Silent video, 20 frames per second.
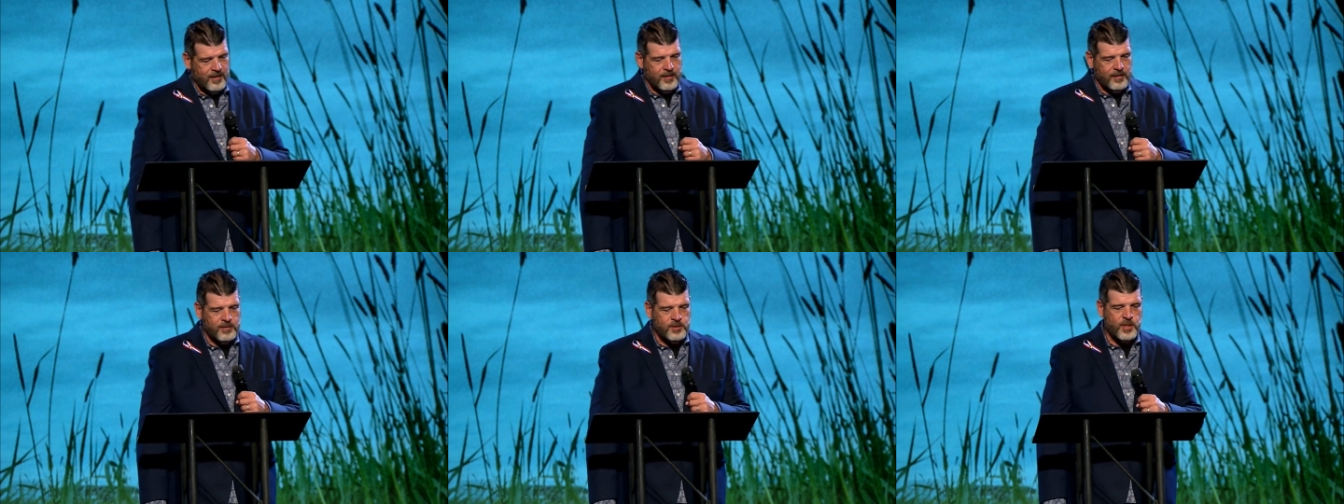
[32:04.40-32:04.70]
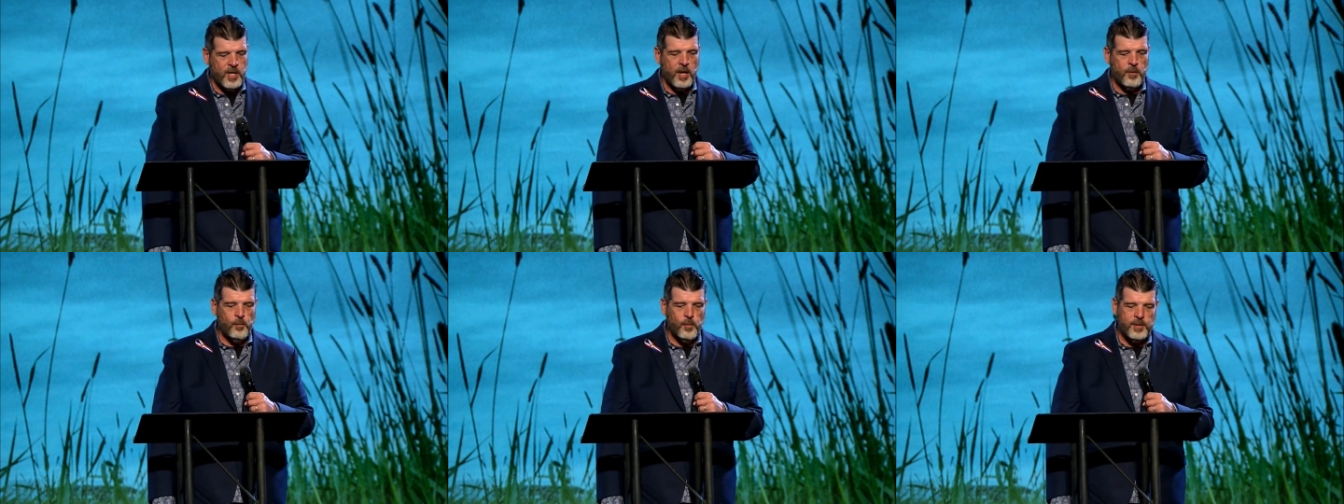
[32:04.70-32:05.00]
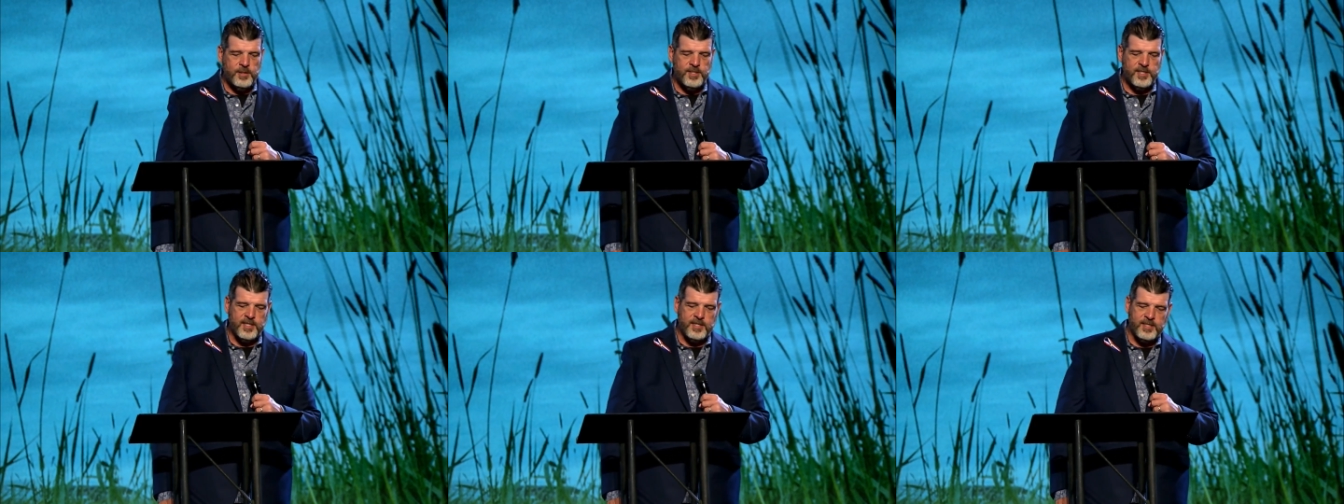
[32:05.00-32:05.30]
John
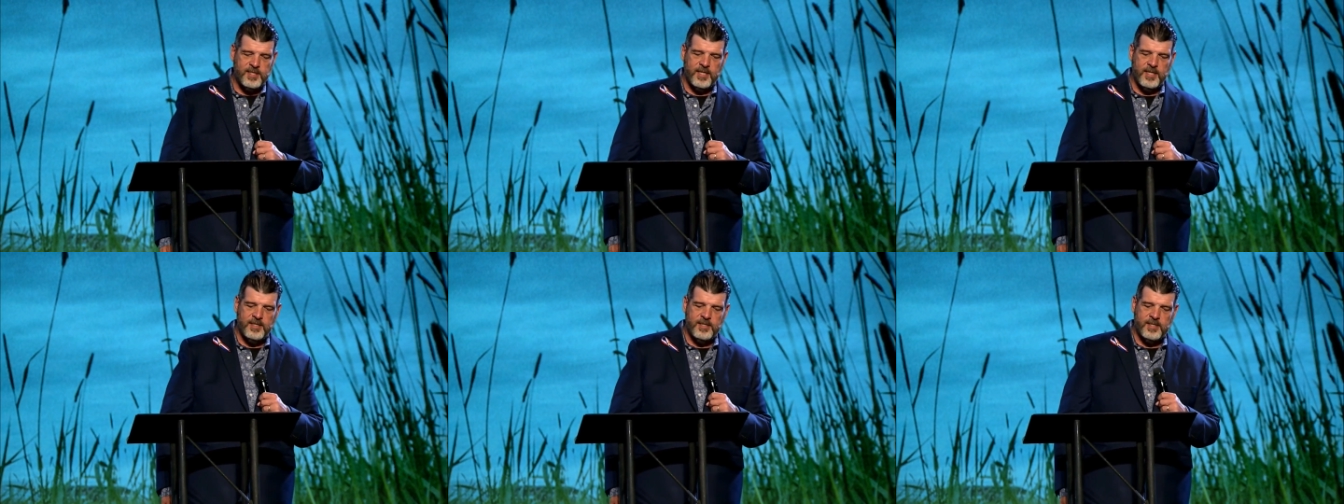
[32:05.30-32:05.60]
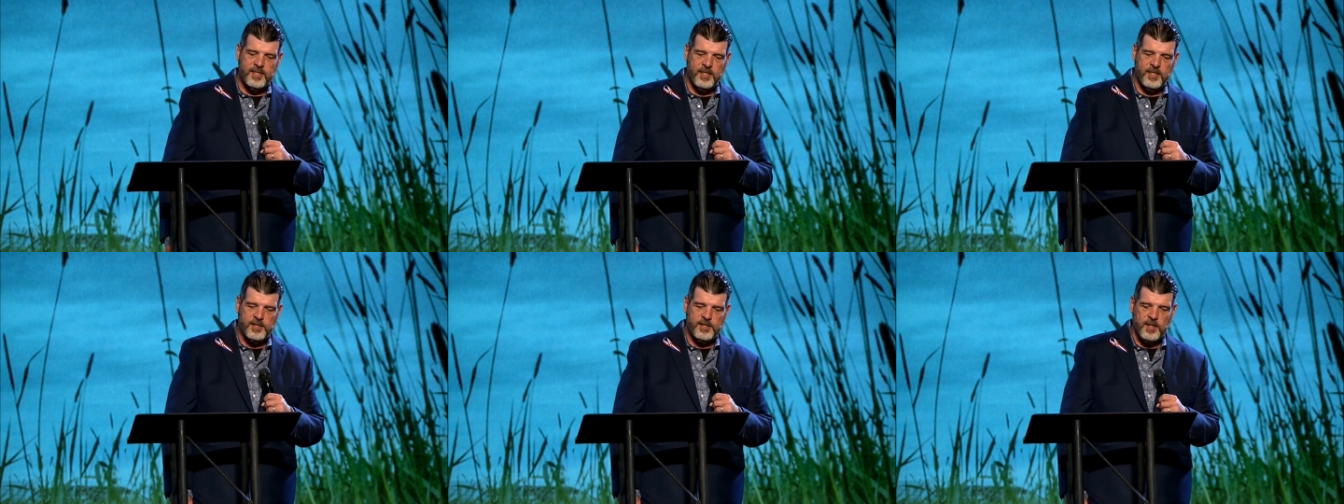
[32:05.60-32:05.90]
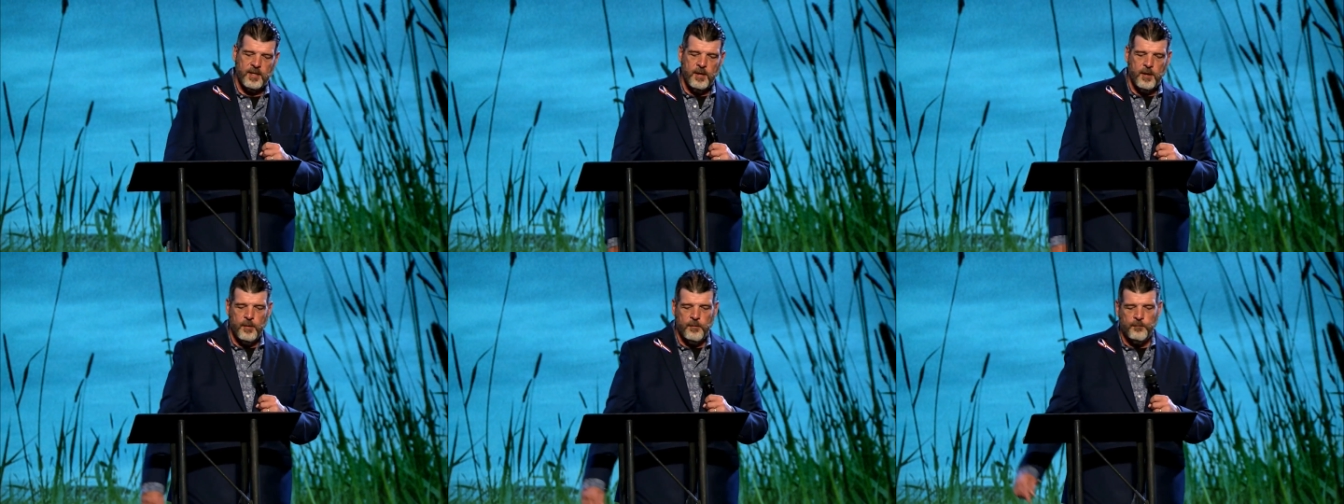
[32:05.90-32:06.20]
one sixteen says,
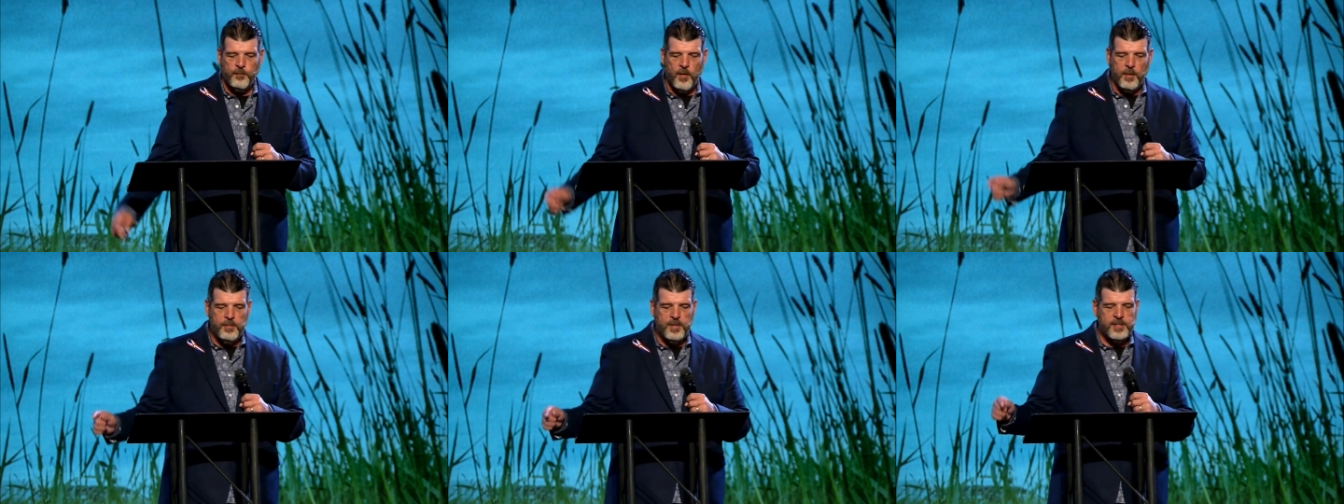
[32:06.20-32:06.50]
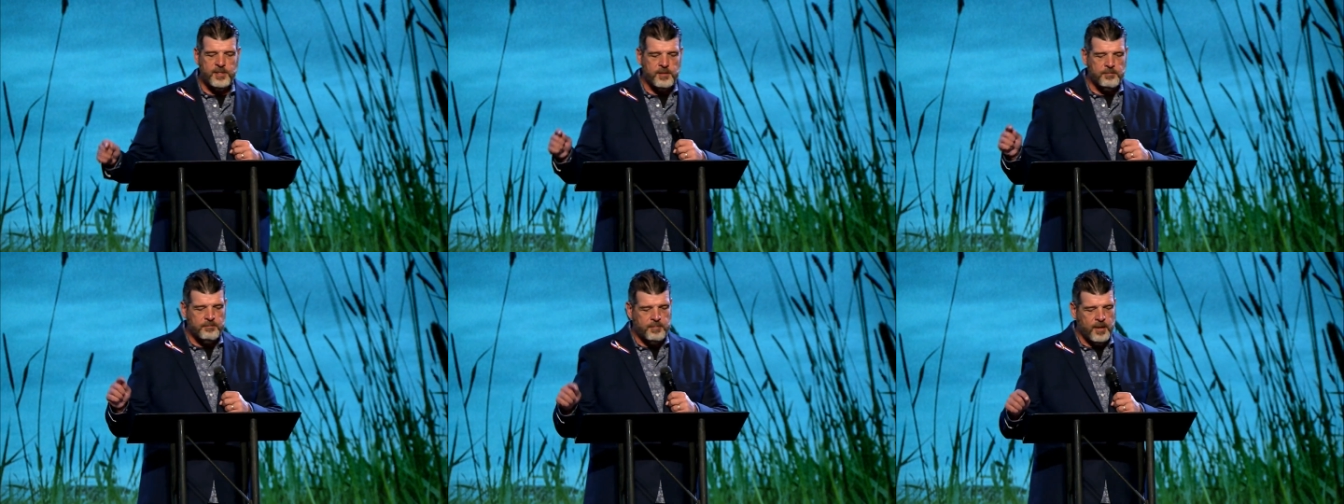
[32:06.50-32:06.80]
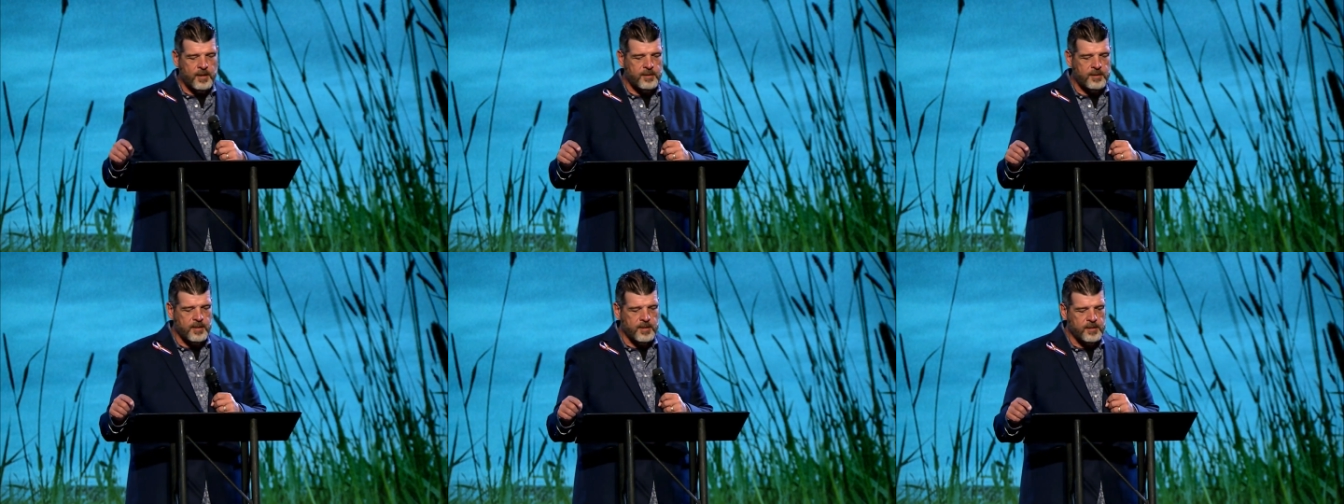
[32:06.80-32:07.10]
from his
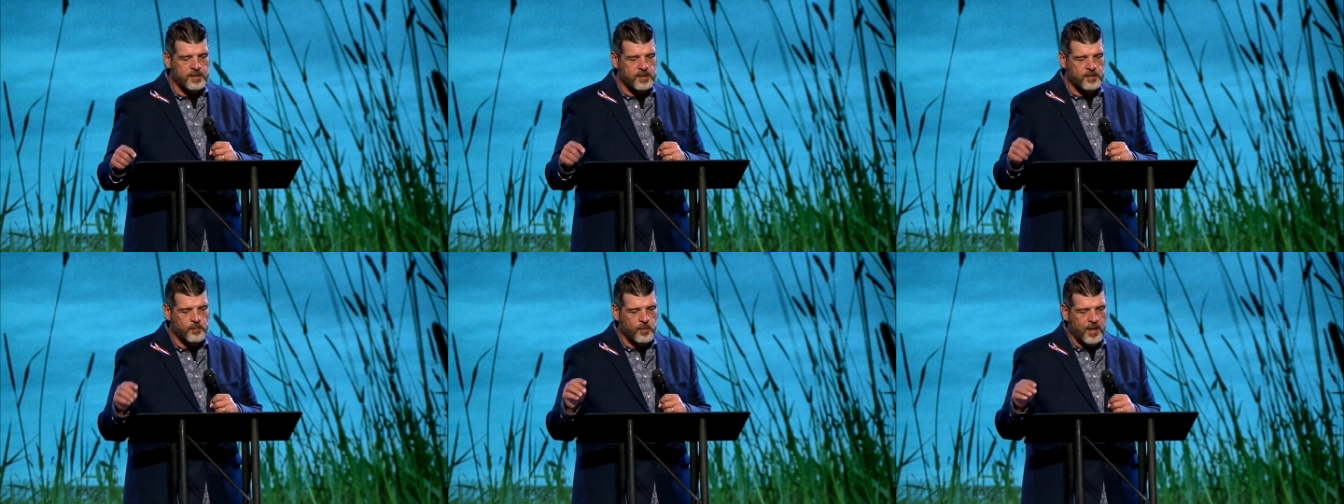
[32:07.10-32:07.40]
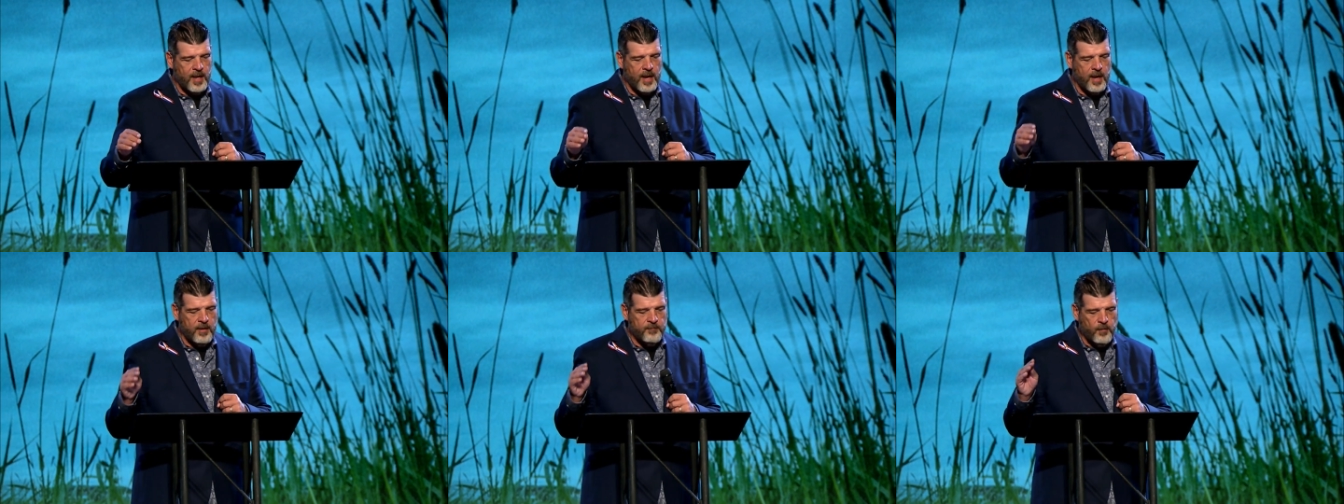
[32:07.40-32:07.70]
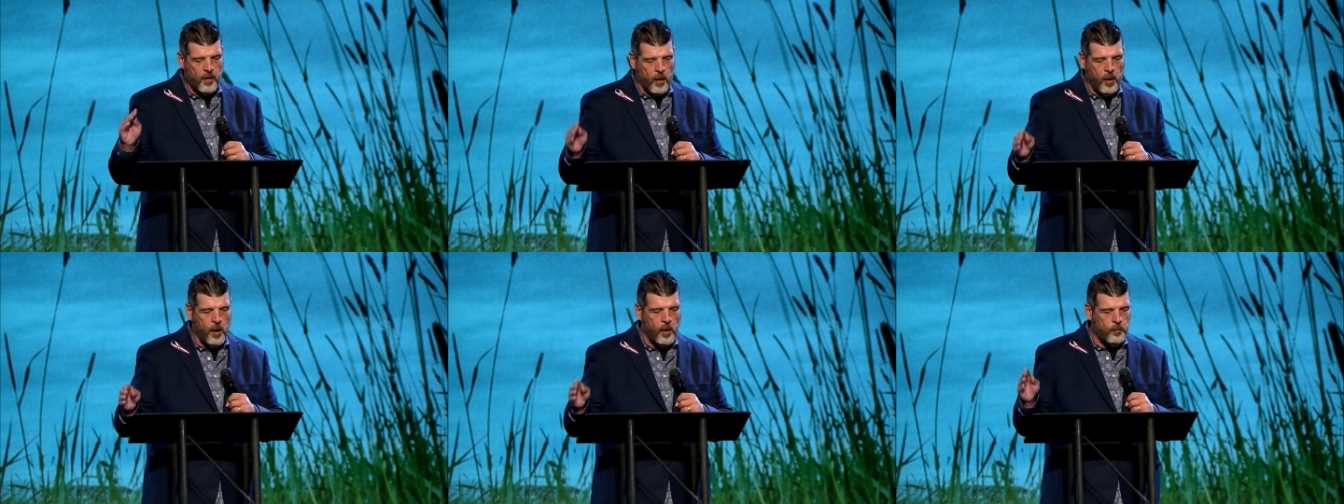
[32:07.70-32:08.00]
abundance we have
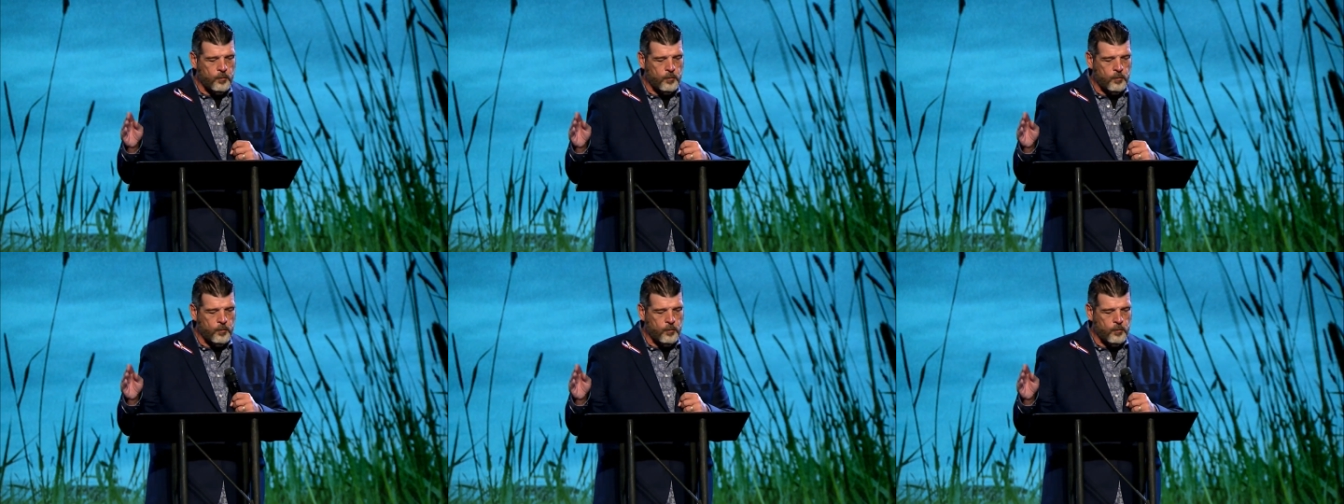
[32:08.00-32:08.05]
all